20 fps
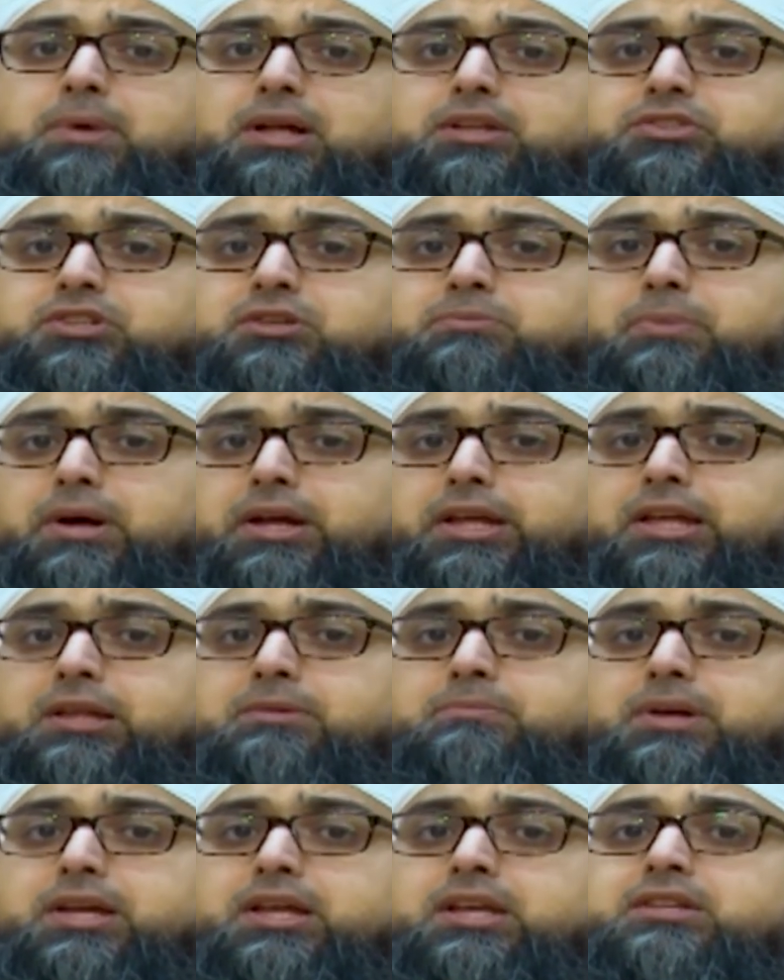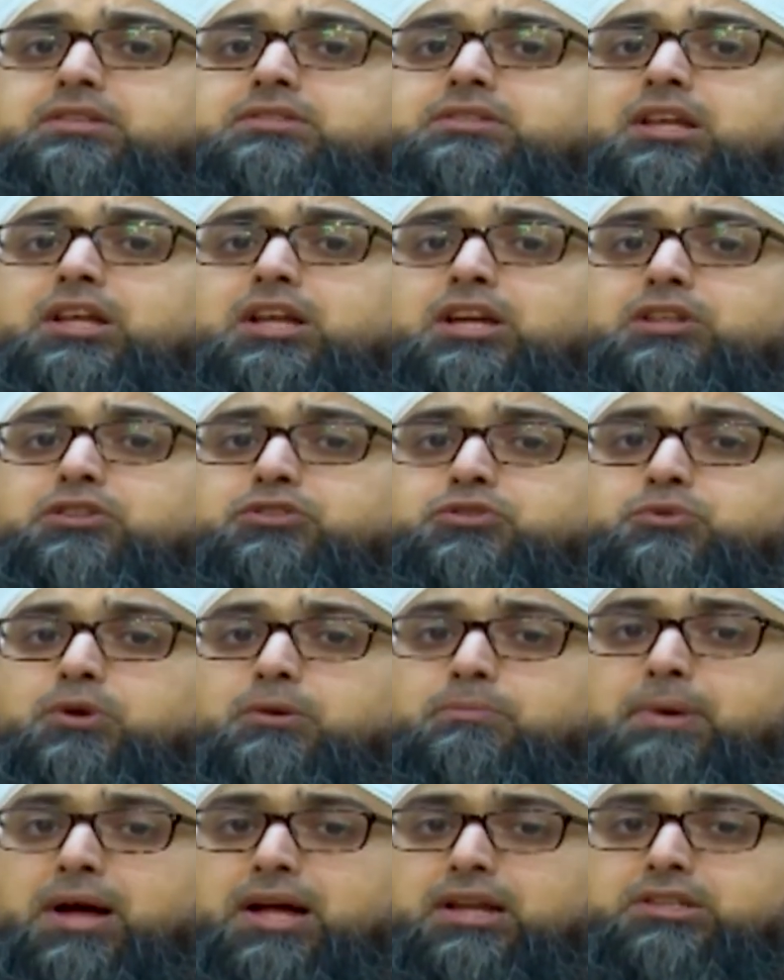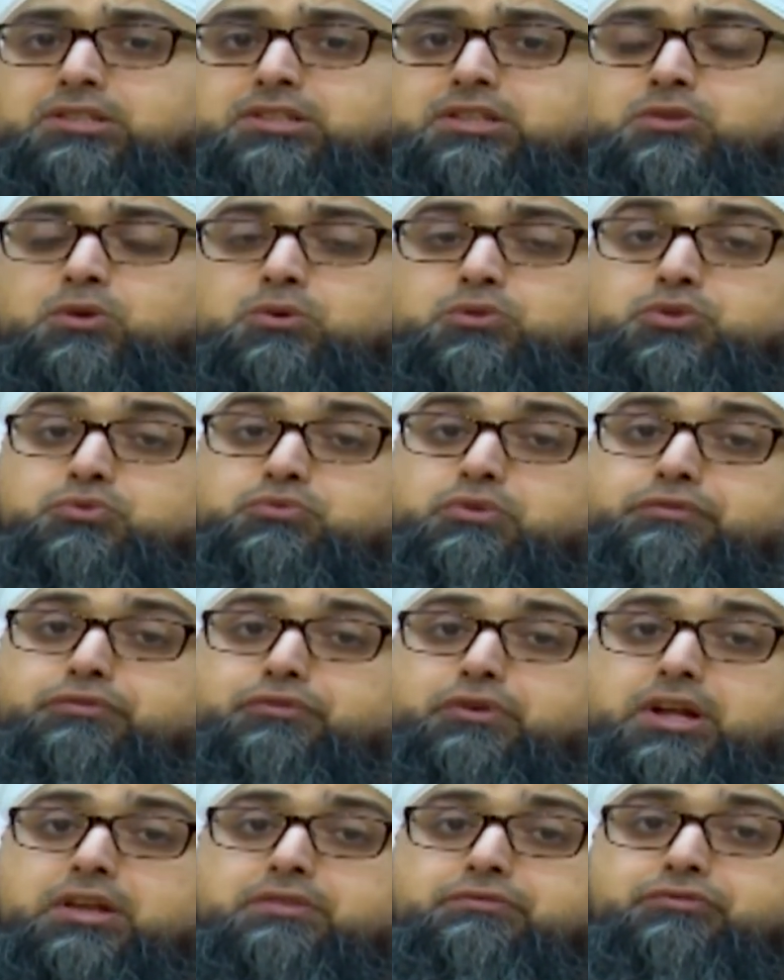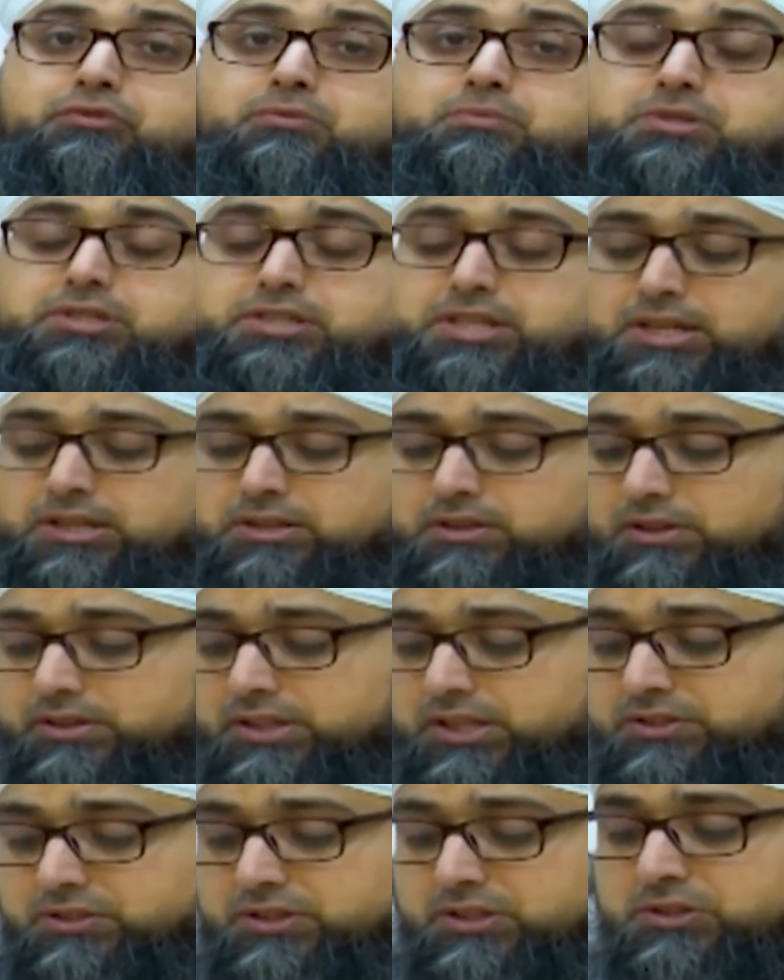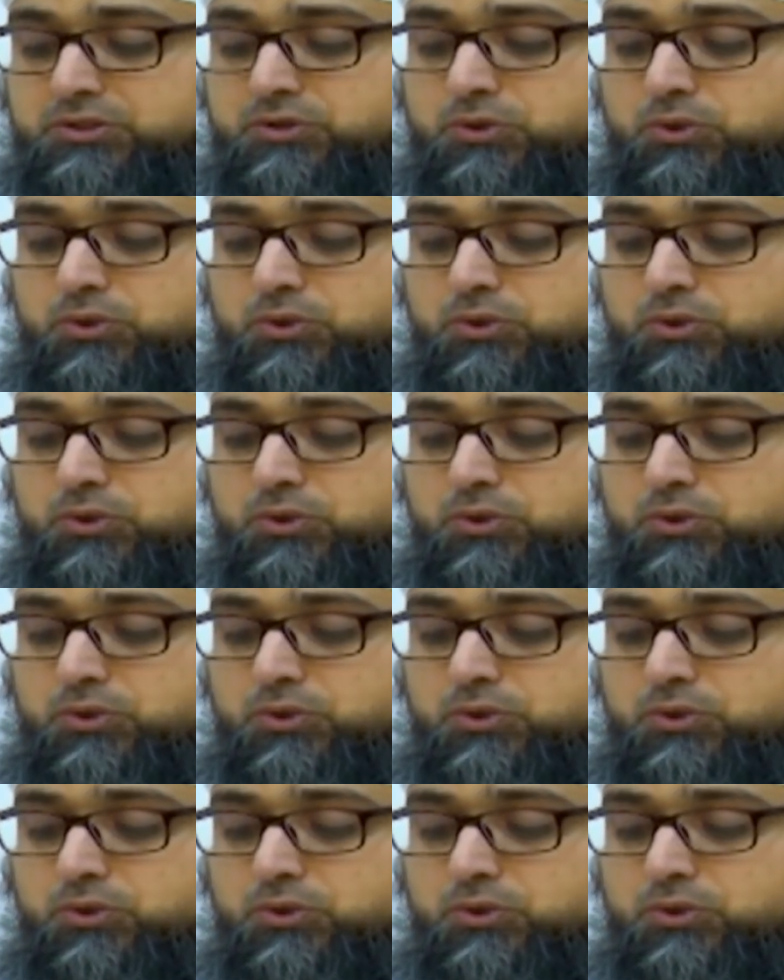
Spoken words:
mentioned by him is to abandon or to refrain from sin, this is